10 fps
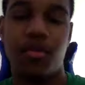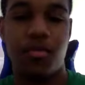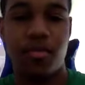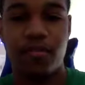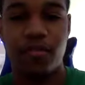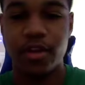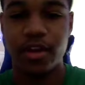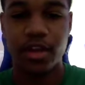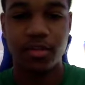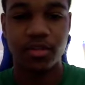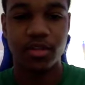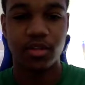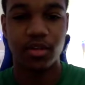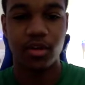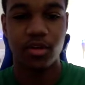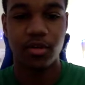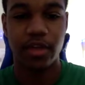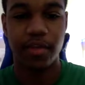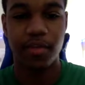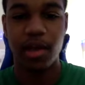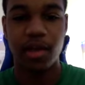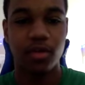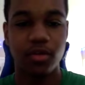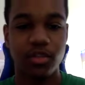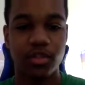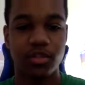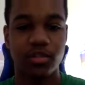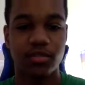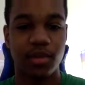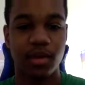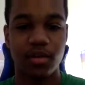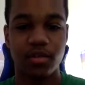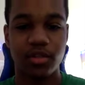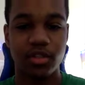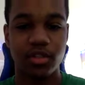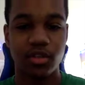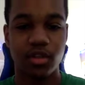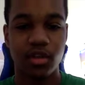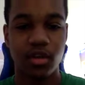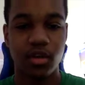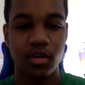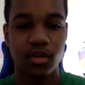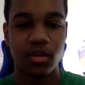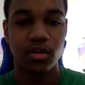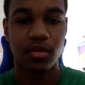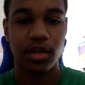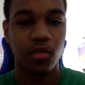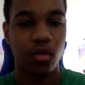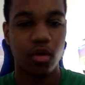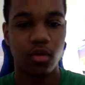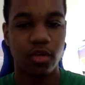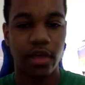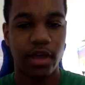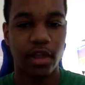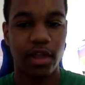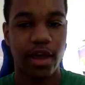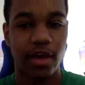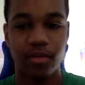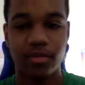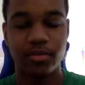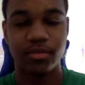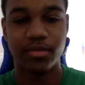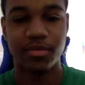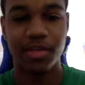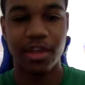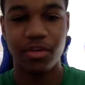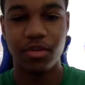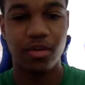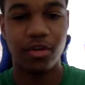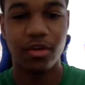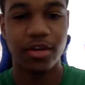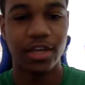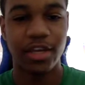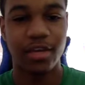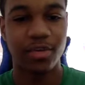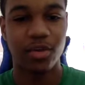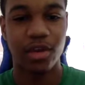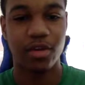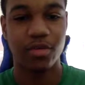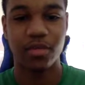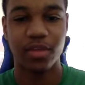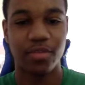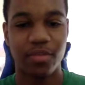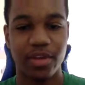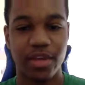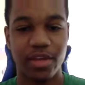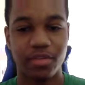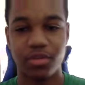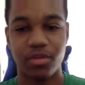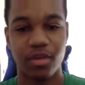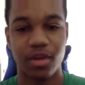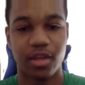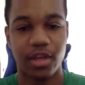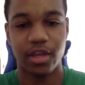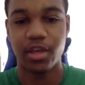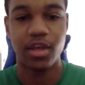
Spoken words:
before games, like my coaches, they won't like allow you, like you don't go into games without a pre-game shoot around. Like